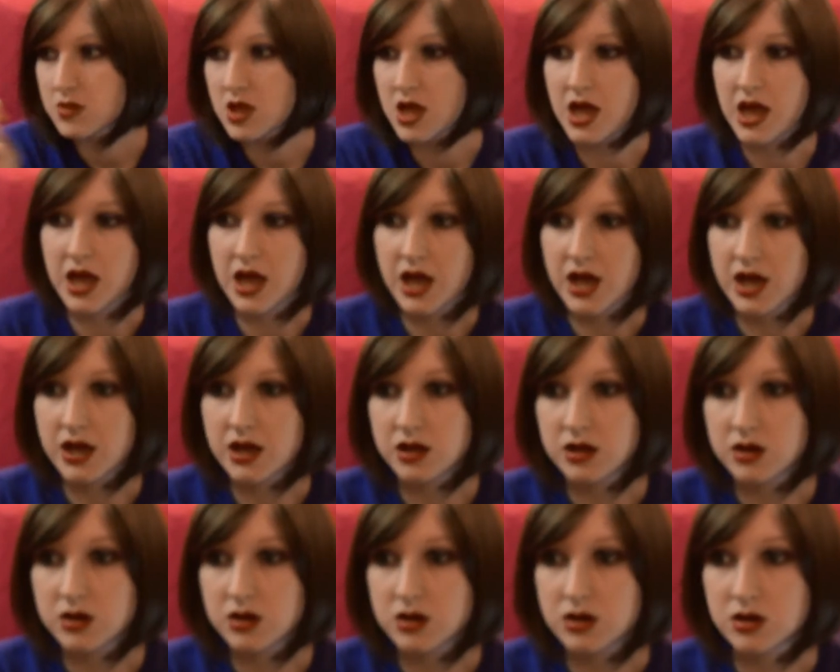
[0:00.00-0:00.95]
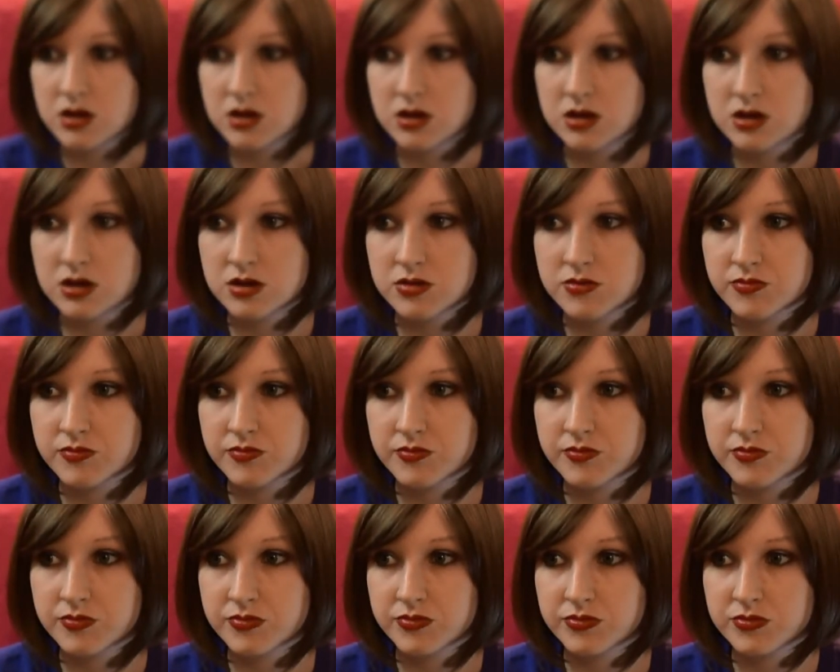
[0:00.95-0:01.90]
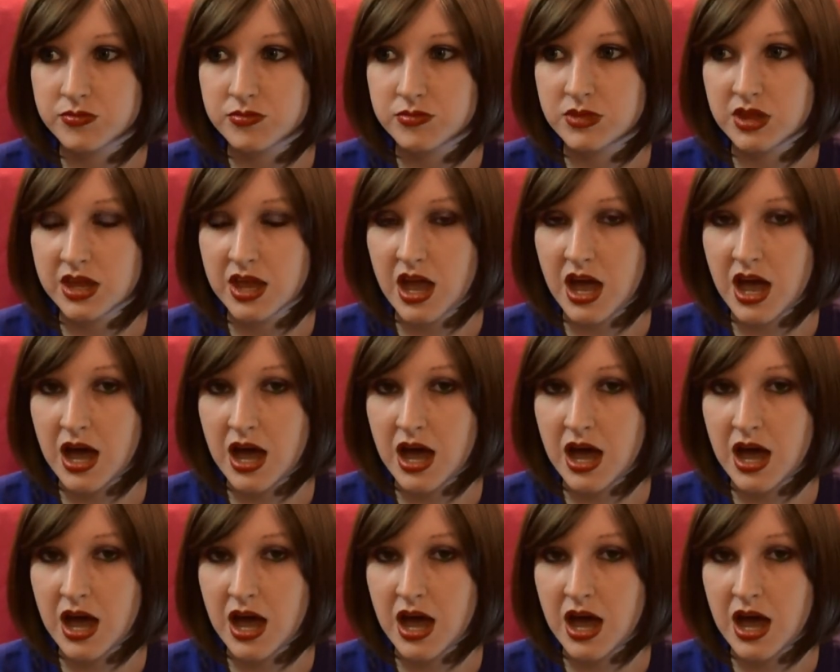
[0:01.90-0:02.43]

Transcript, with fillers: and like